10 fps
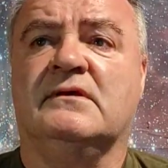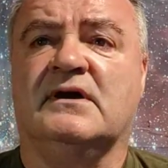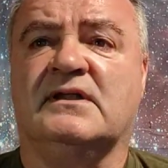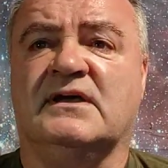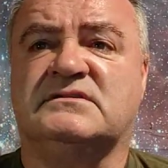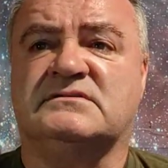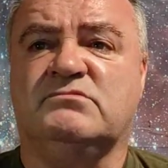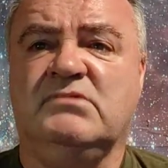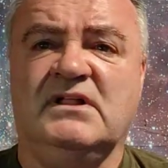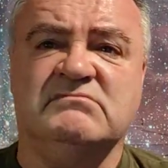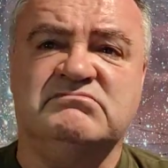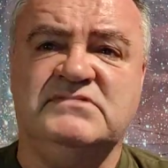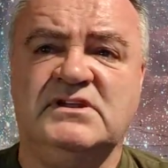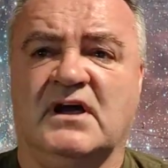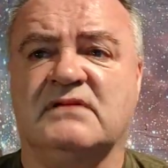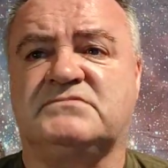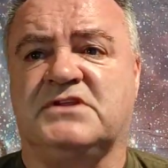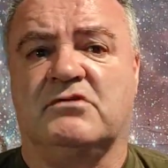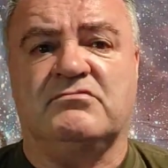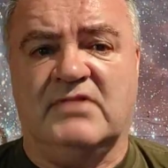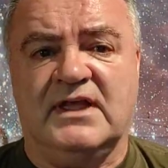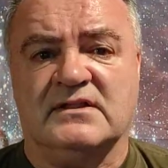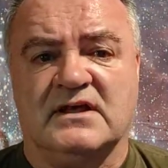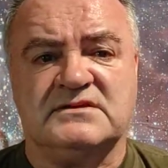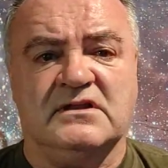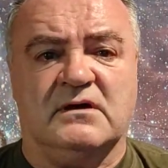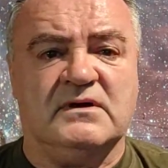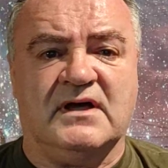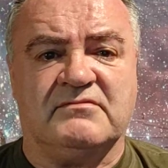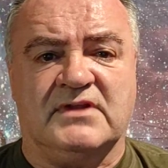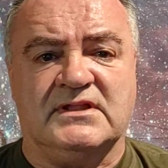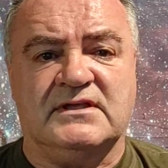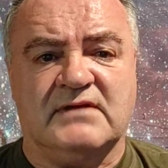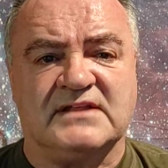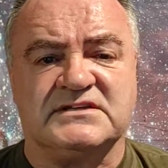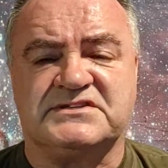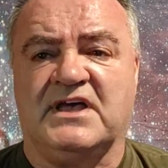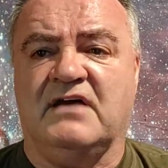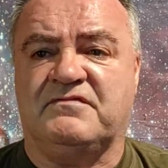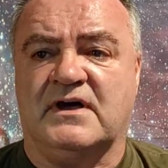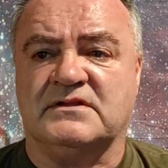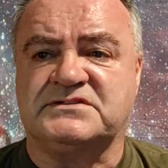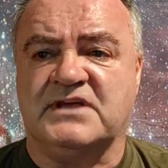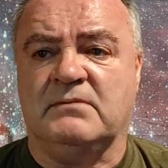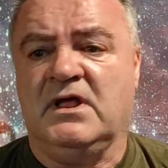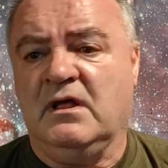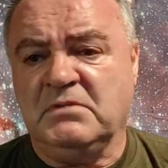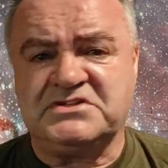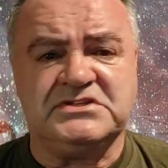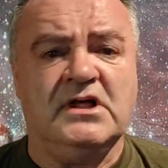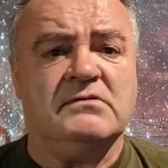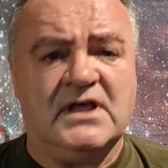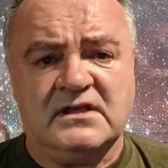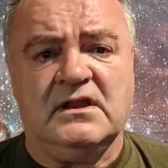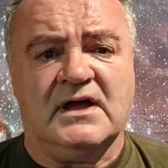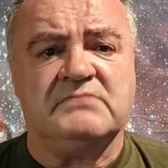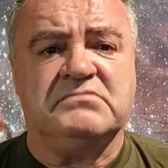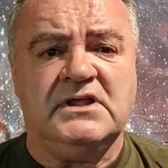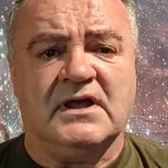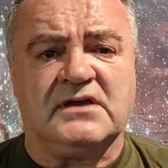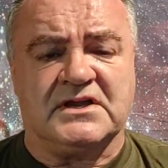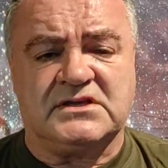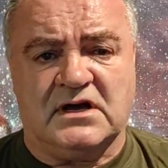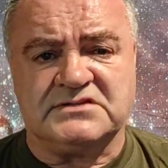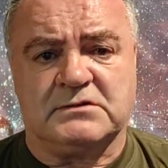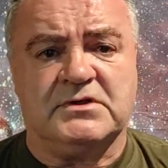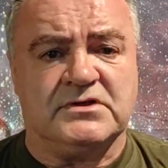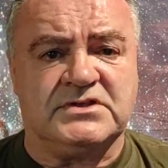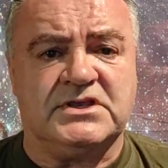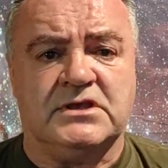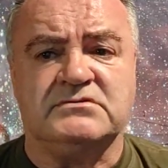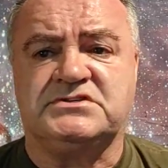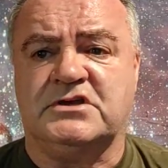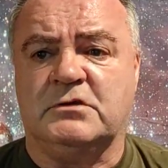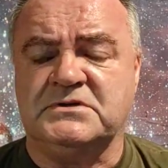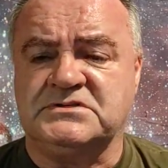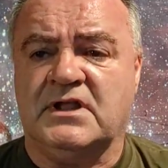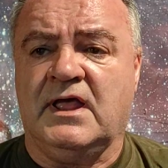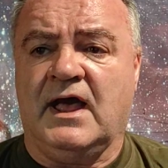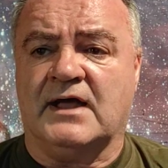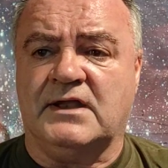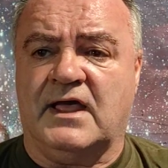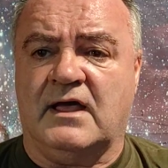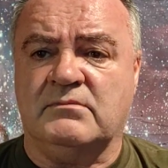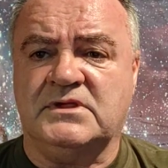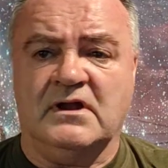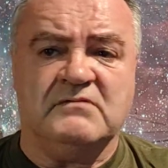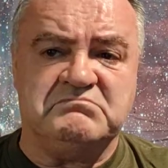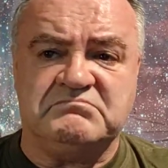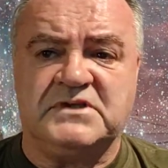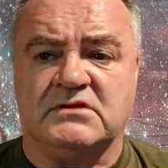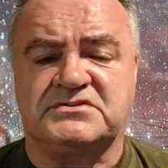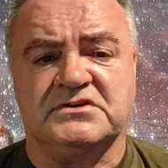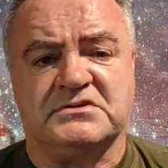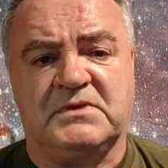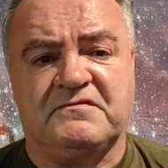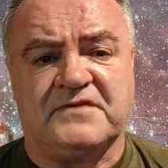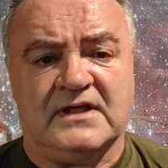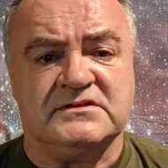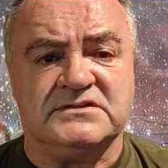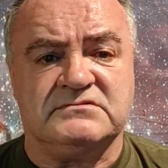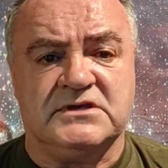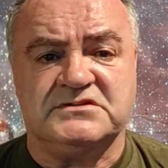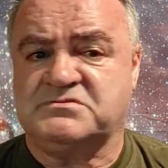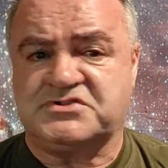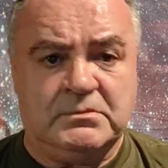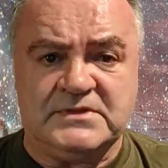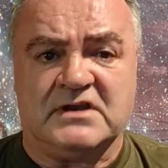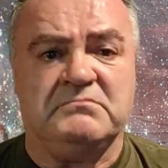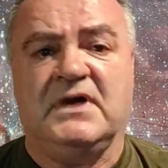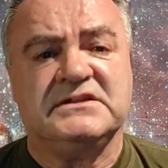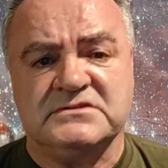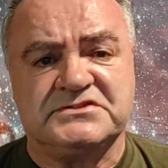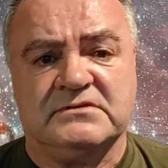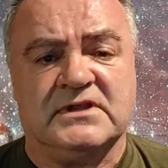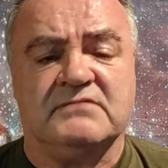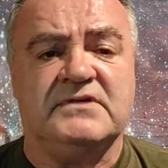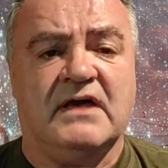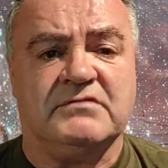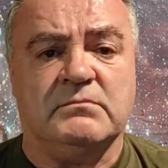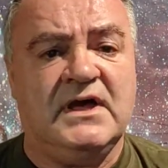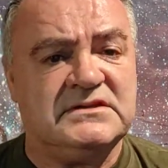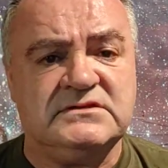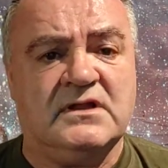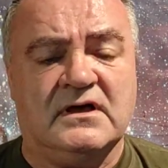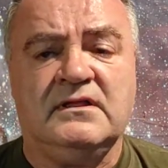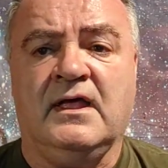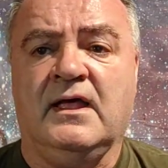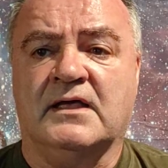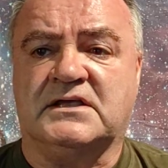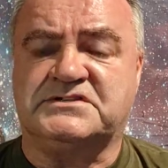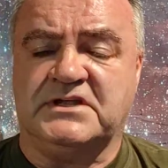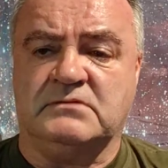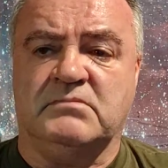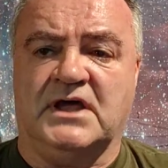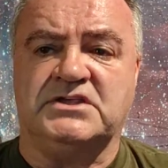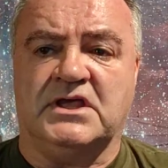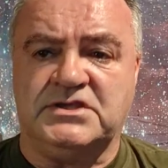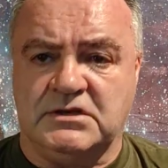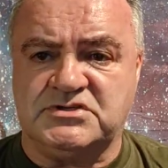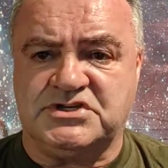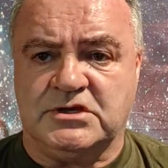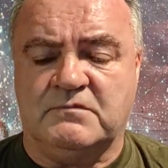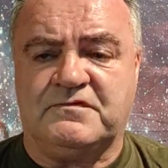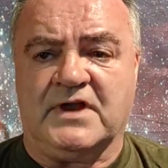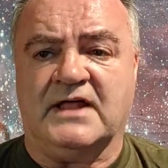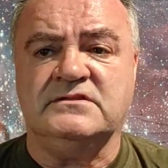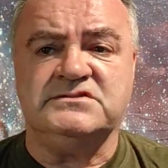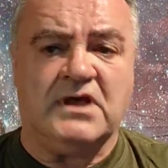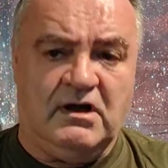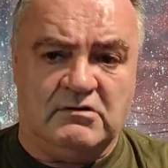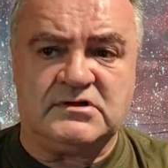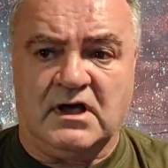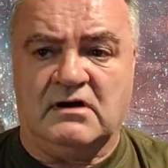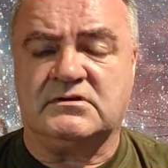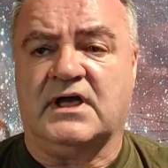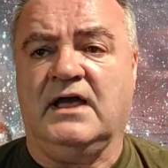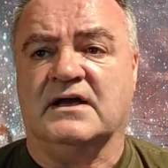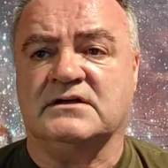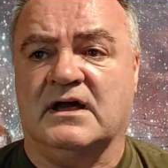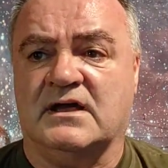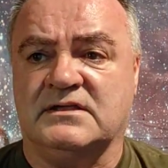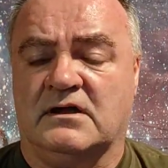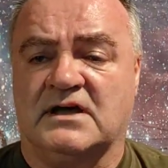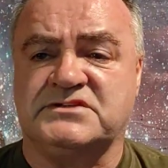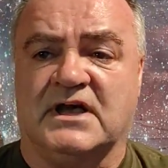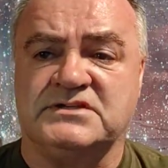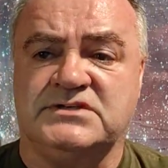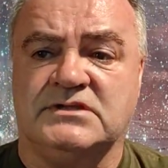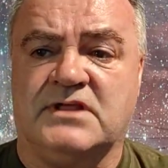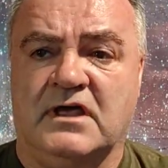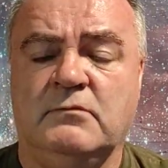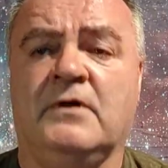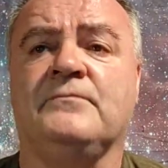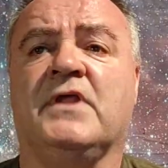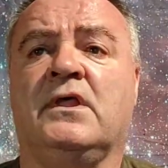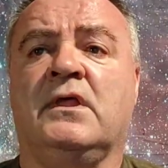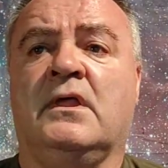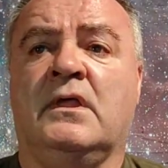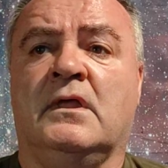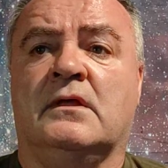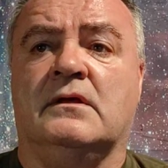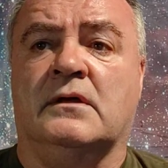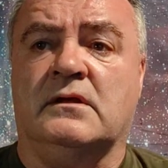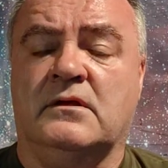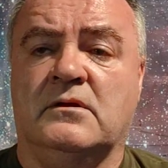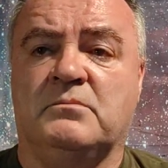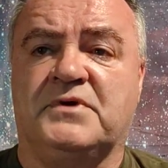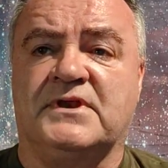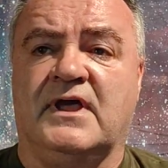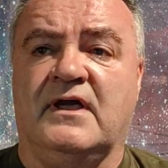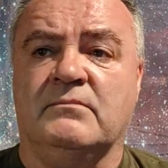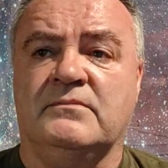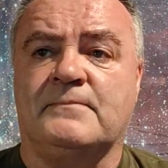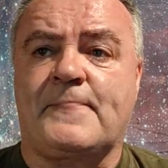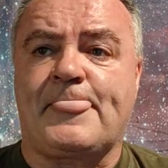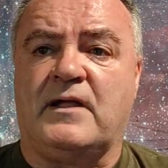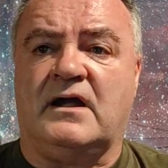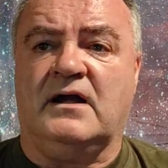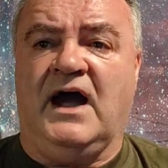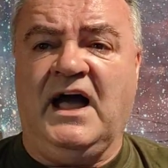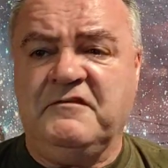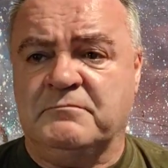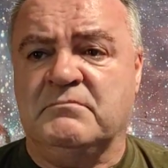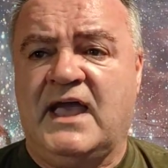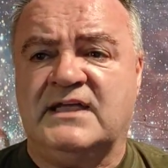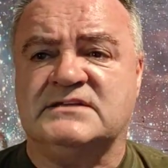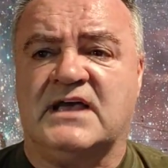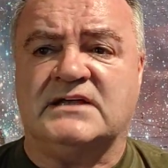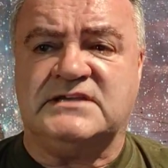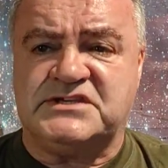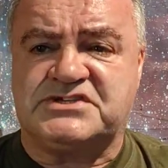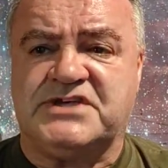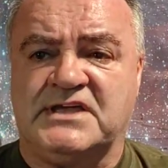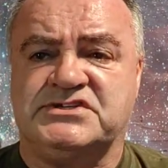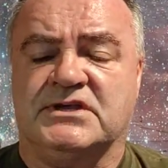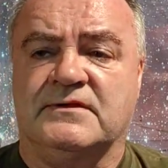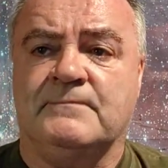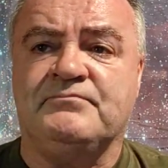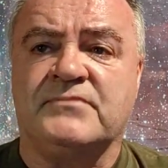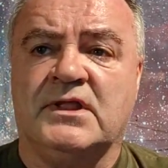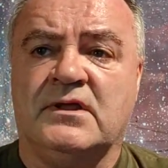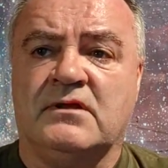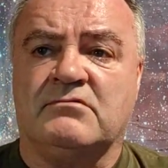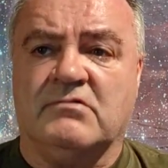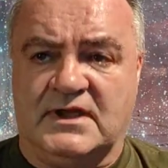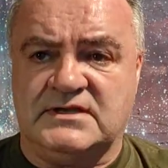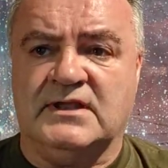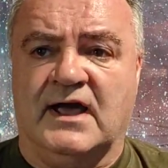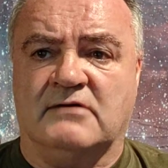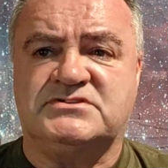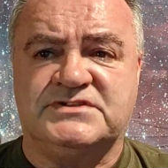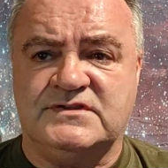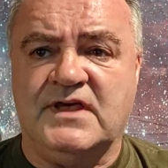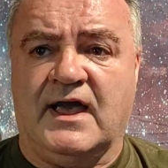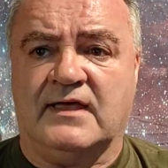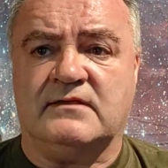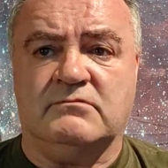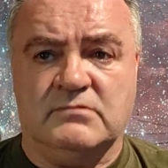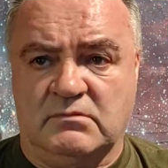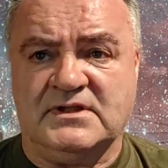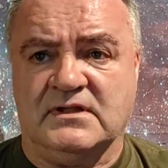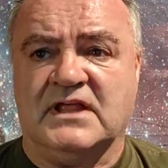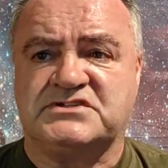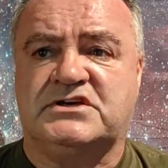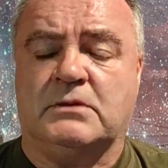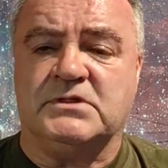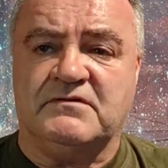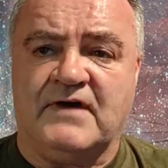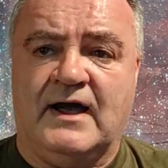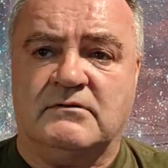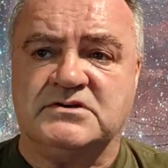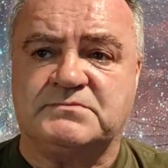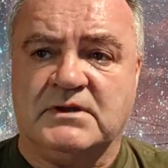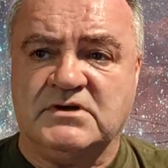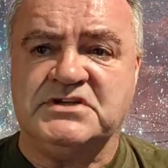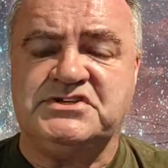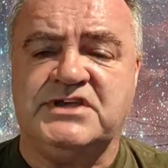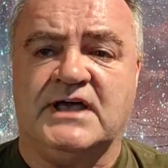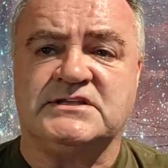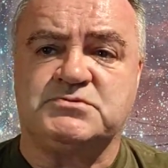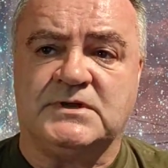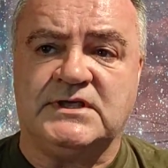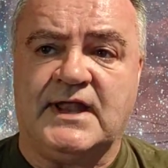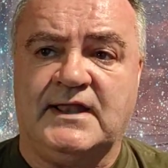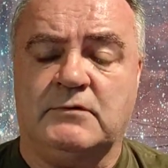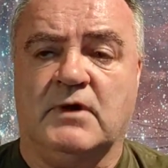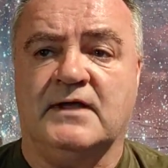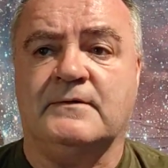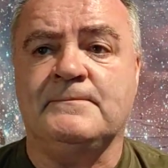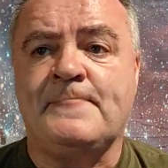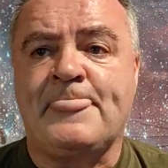And I said, well, yeah, I don't really, I haven't really found the time. But slowly, I got in contact with other YouTubers and sort of befriended YouTube, some that I've met and some that I've never met. You know, I consider my YouTube friends, okay, as you do. But I've made a decision right now, today, within the last couple of hours, but I'm going to share this with you anyway.